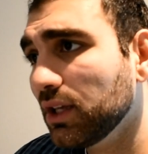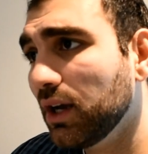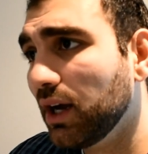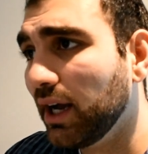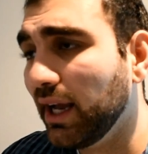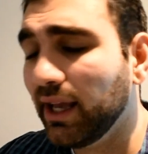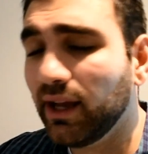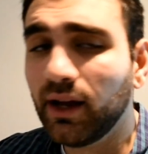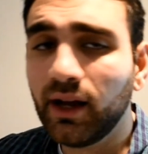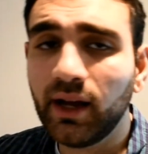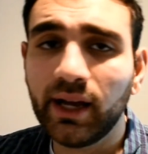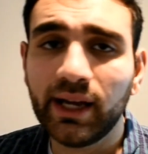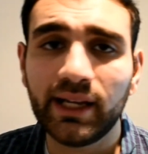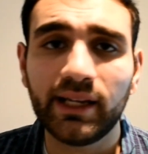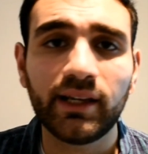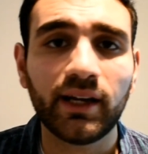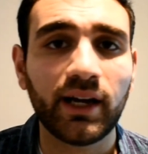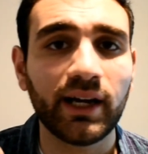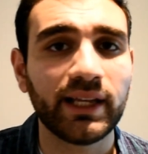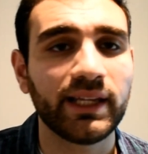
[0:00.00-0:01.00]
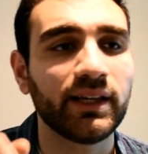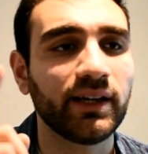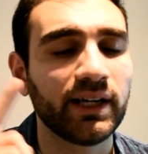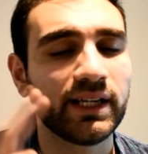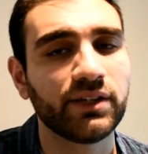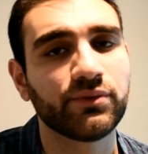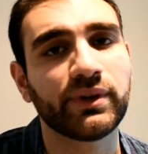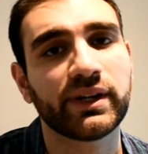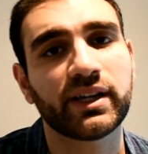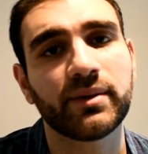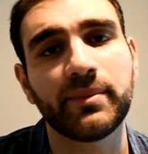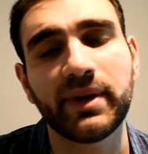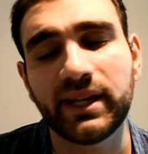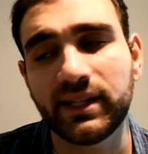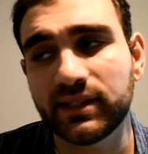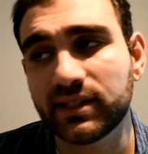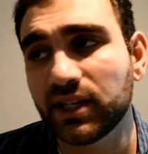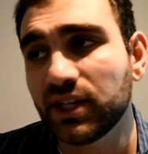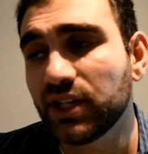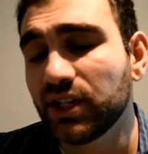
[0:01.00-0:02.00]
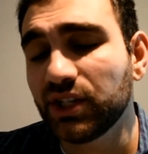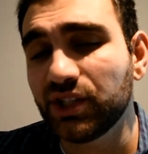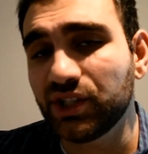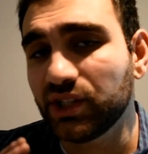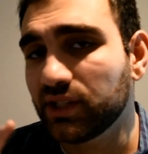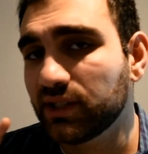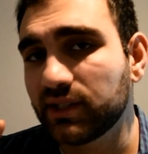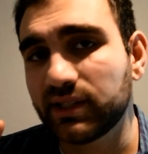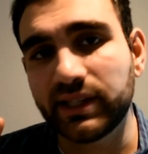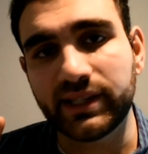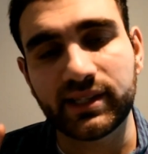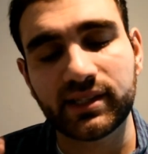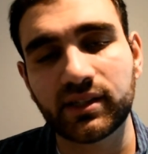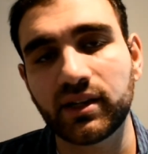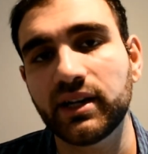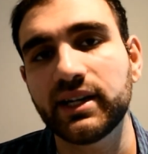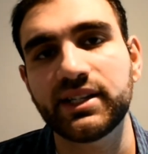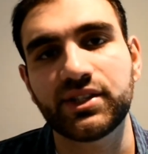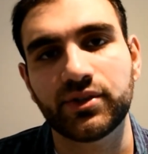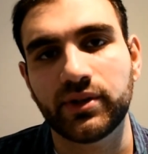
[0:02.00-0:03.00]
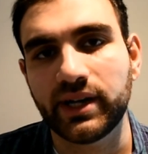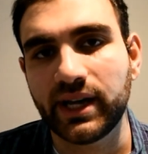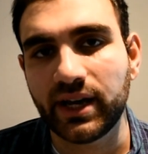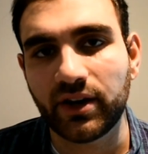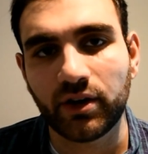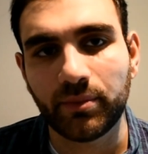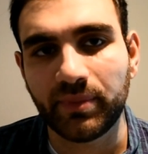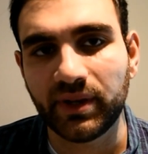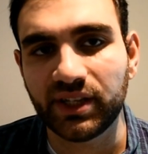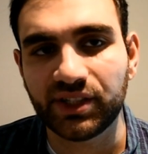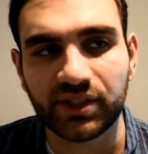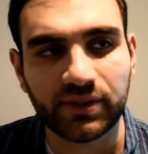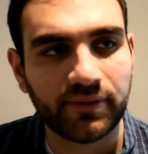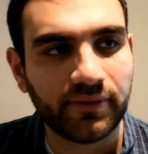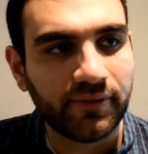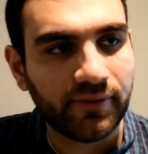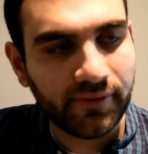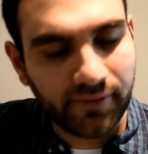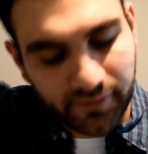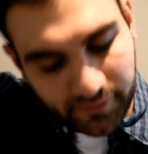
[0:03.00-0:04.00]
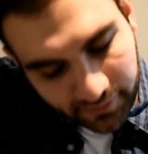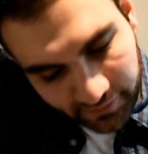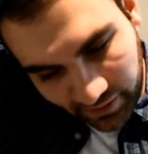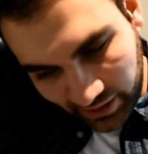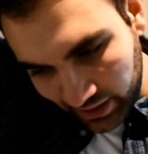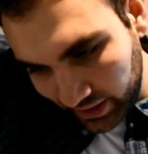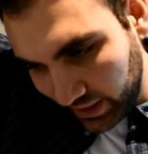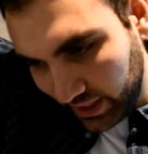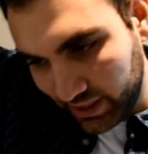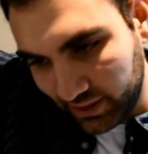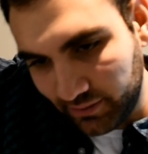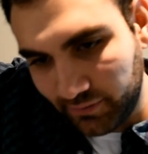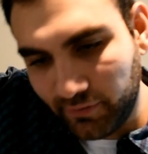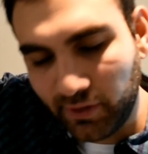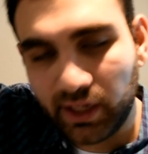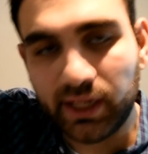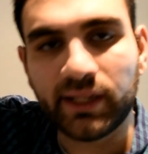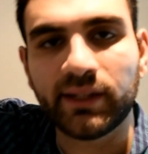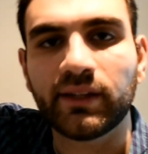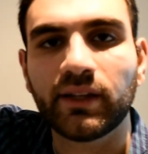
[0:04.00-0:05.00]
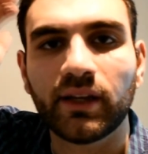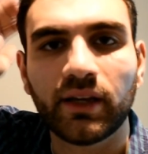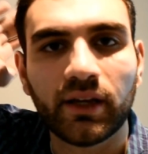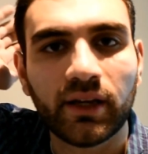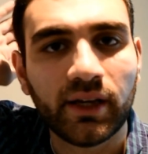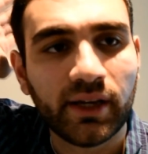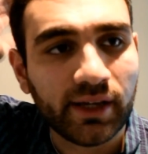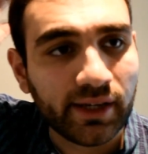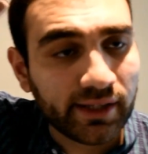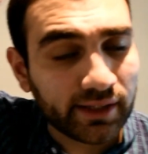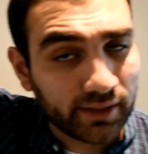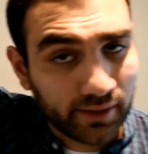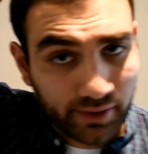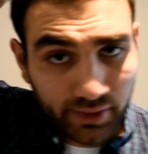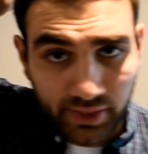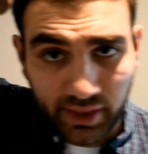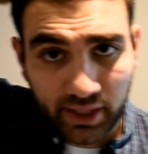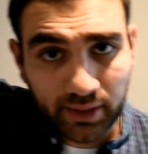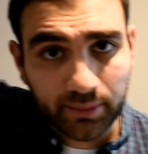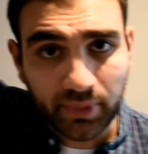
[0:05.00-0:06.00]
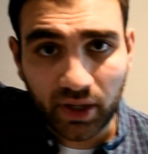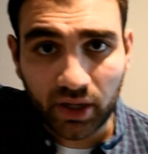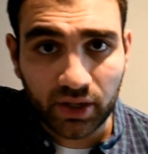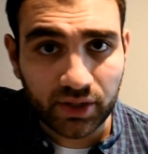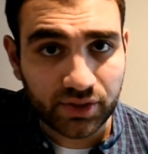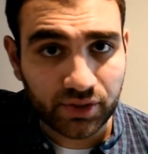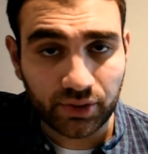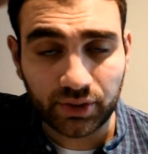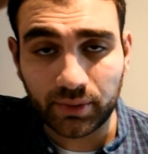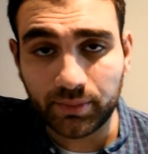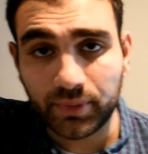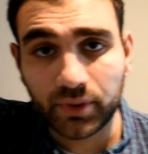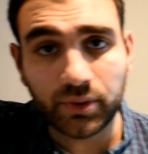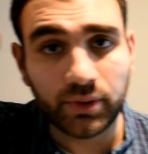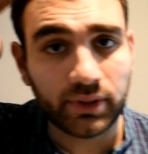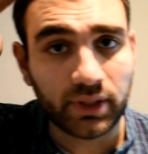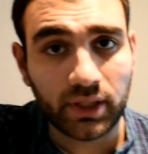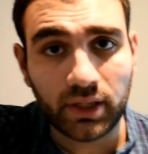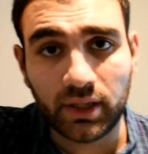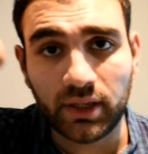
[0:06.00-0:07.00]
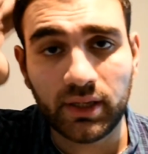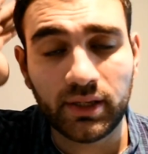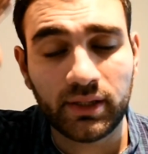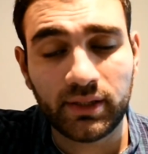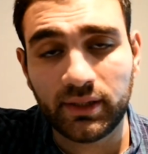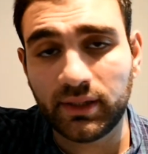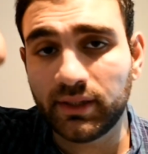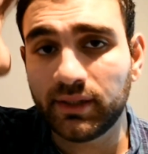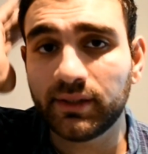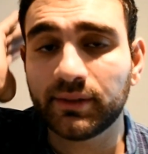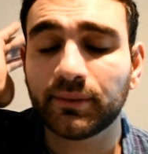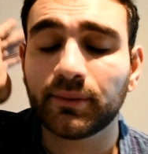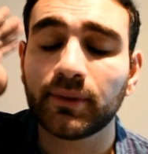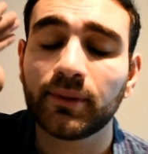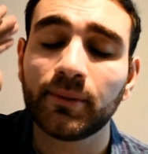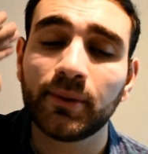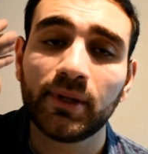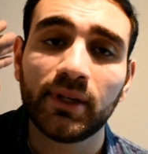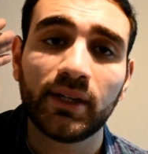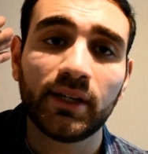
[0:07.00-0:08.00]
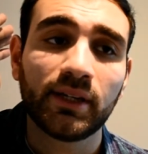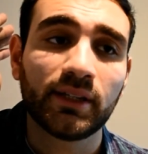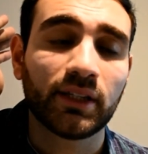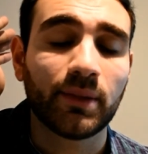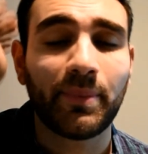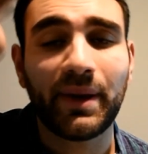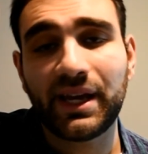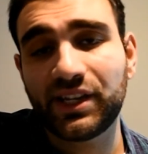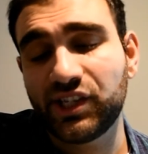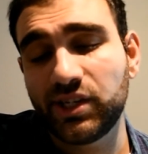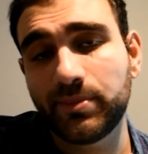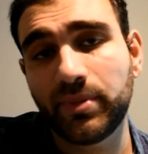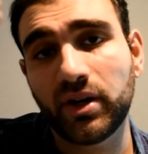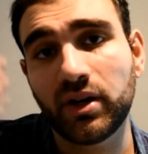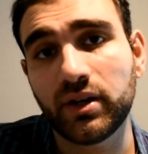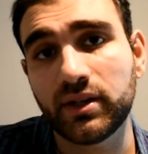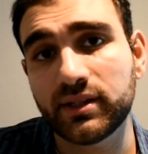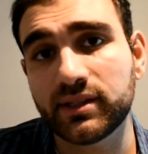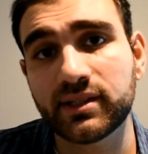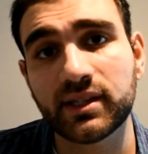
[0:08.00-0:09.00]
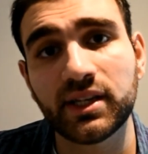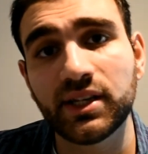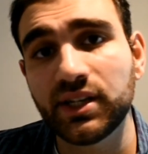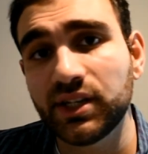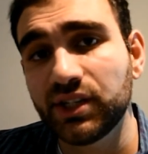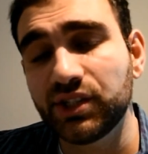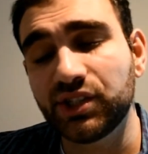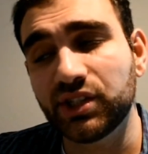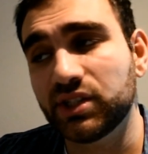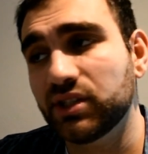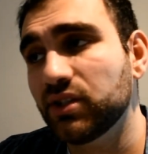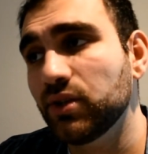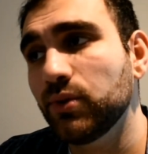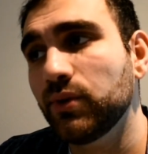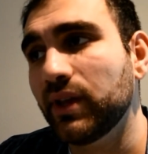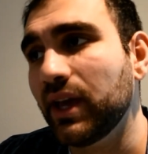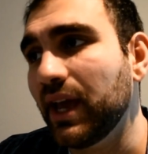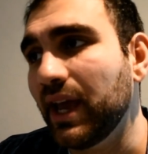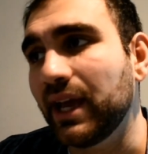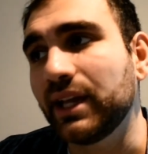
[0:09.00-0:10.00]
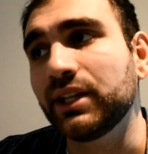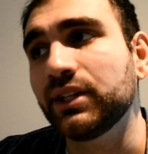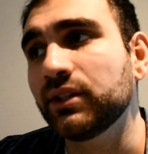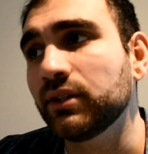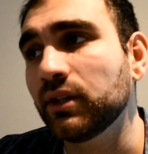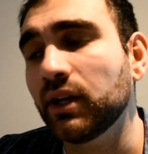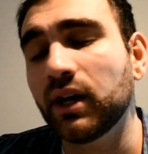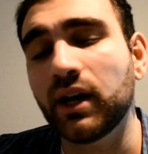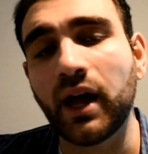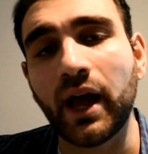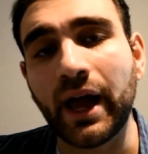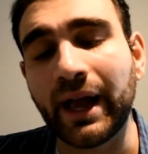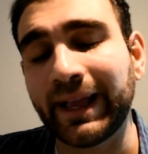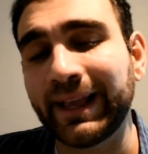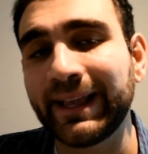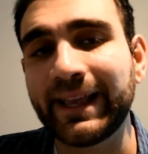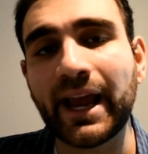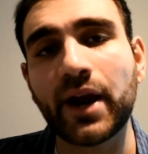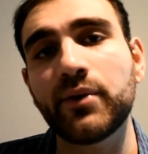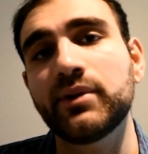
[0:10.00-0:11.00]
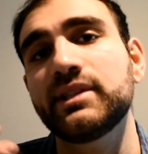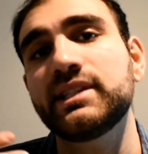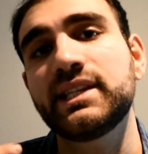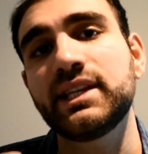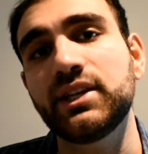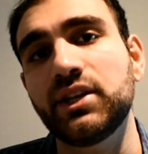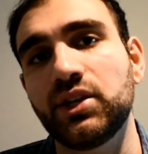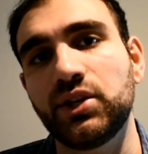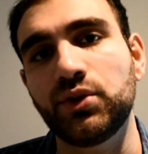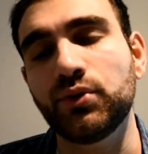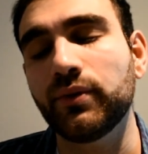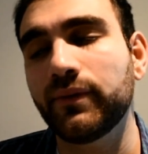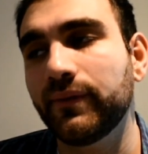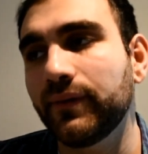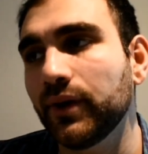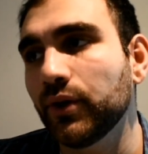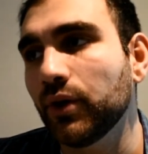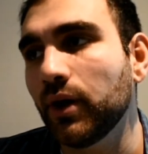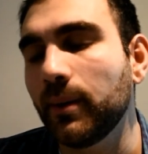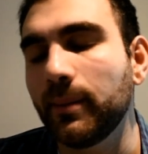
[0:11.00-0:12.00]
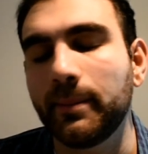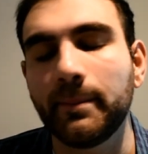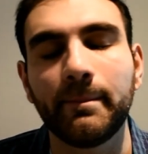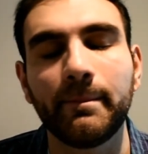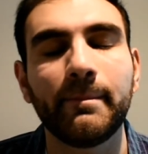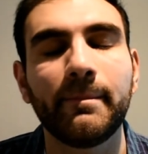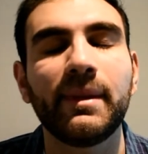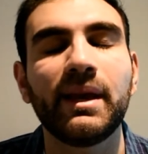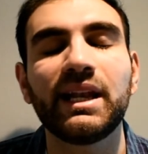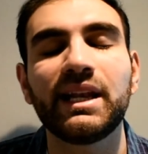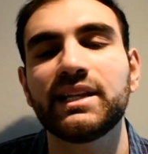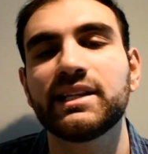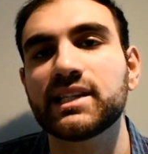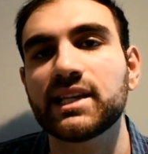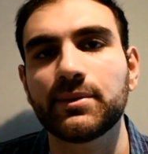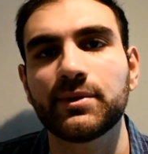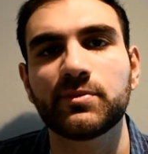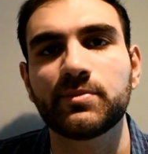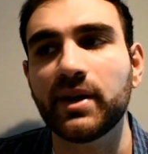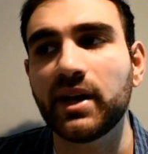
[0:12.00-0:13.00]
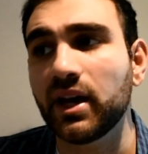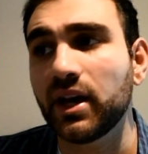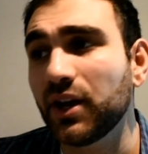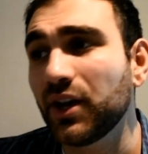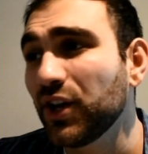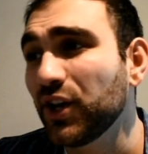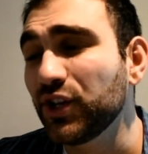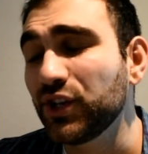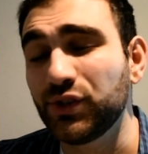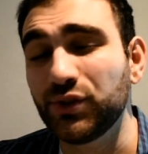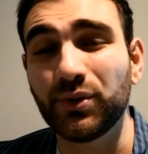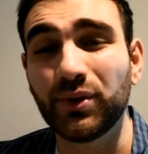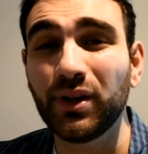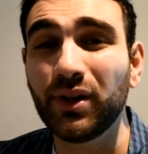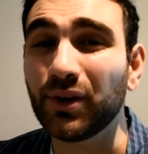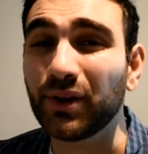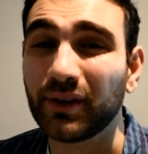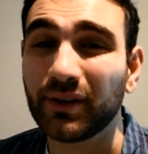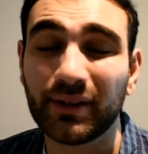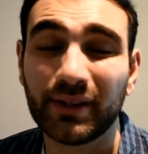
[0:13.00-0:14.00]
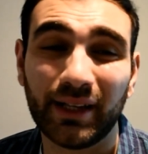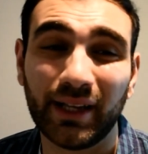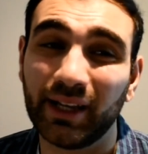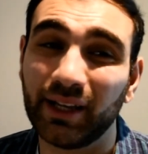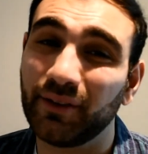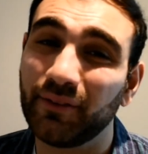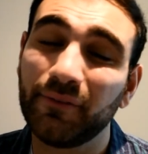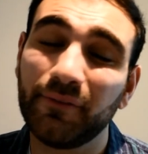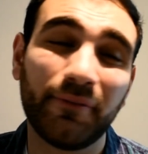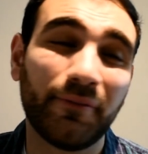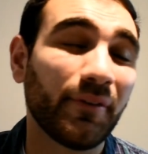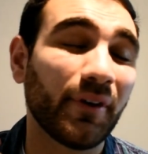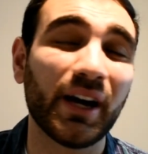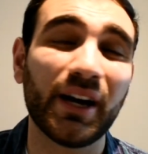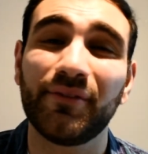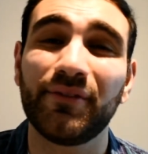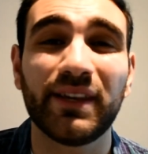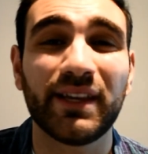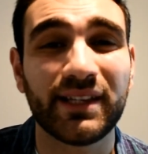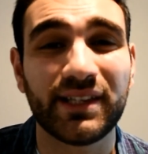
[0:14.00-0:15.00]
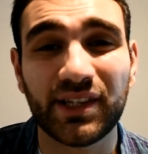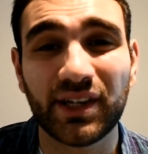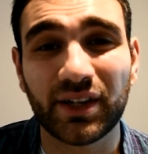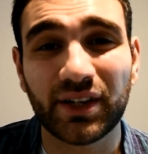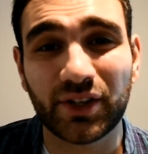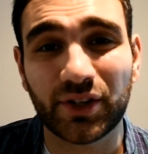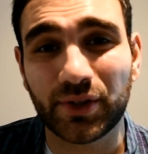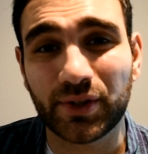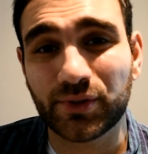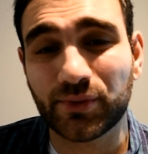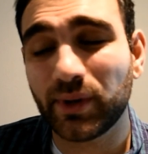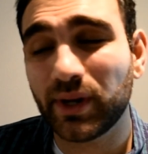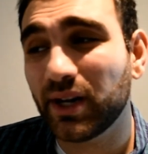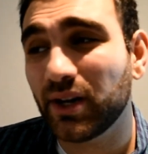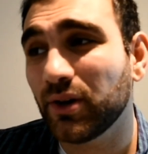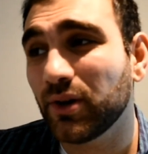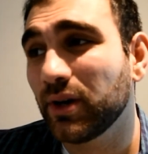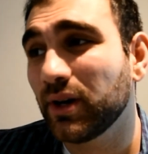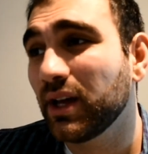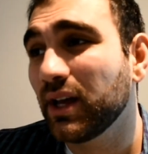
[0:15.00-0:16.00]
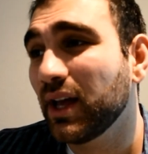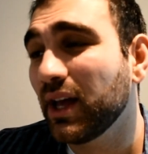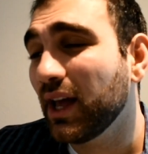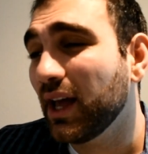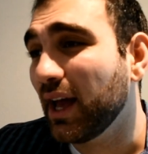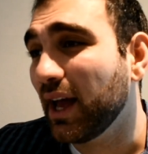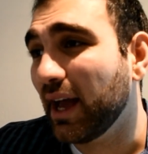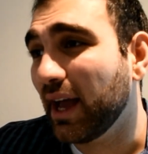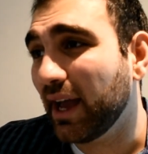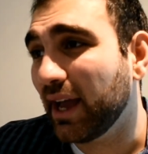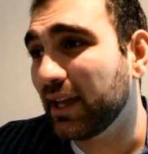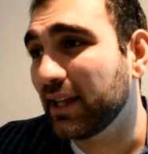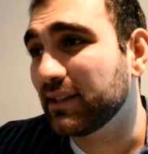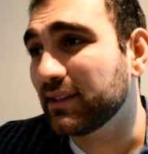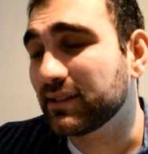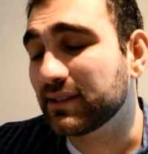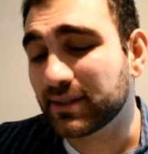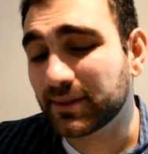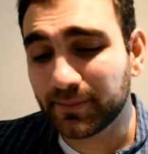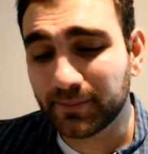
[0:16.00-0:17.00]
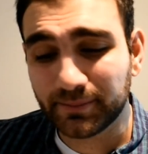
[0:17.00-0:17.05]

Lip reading: I highly recommend just disguise your hair a bit, just fill in the thin parts or the patchy parts. Just do that and I guarantee you'll feel a million times better. You'll look like 5 years younger as well. And